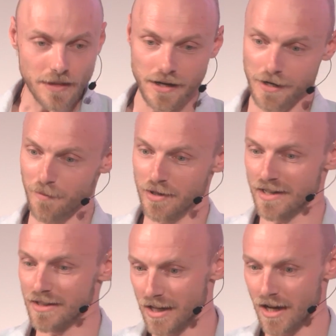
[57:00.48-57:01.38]
but
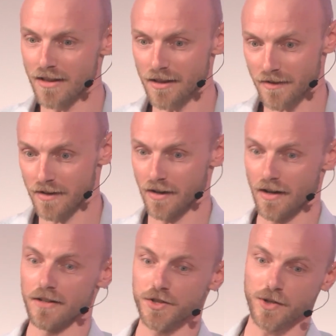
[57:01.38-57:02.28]
in the end,
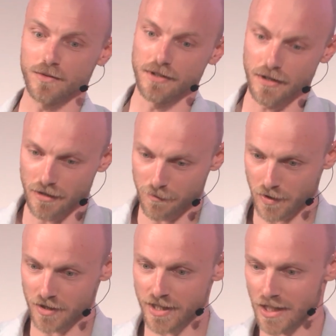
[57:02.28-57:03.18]
I showed the
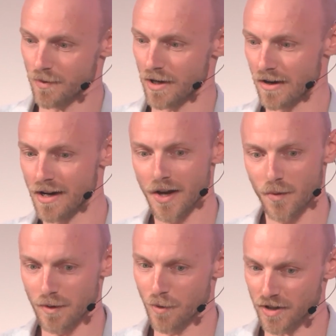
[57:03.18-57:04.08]
project where
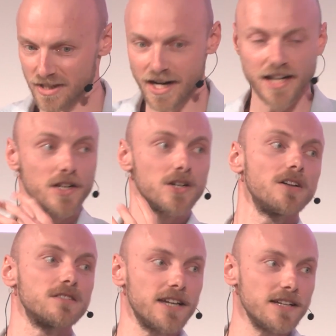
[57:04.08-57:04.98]
we're more designing the
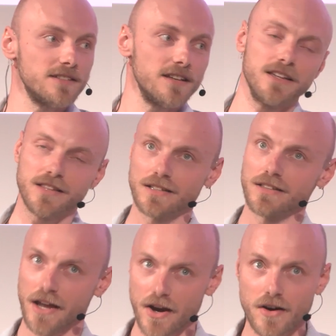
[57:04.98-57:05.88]
context. I think
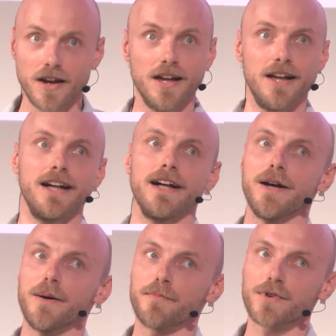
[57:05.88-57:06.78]
there,
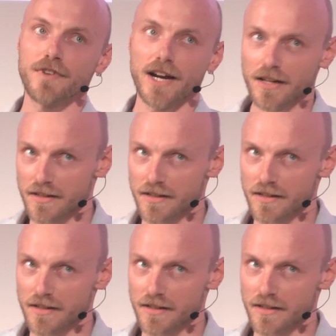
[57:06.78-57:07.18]
providing